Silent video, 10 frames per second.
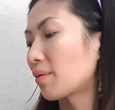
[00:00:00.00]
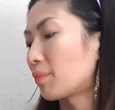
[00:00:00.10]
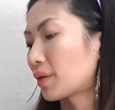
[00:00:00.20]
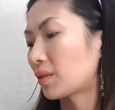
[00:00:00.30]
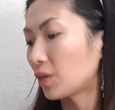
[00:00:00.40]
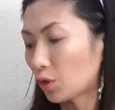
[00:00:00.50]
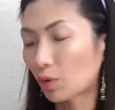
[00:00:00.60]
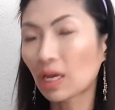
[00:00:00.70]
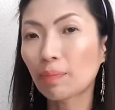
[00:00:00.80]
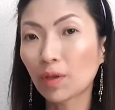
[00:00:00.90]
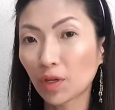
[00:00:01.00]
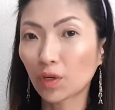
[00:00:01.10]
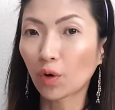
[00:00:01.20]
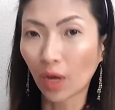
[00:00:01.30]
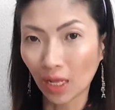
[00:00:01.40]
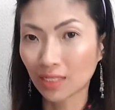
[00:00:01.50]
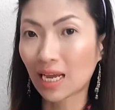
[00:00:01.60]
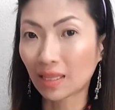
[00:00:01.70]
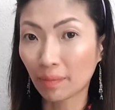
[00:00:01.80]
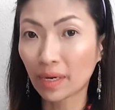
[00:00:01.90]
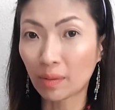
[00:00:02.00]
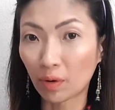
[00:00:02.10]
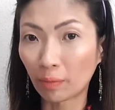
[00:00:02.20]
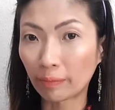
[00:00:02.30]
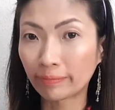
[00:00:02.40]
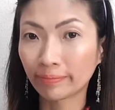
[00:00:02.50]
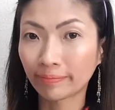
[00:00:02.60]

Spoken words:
but you know, keep the other oils at a minimum.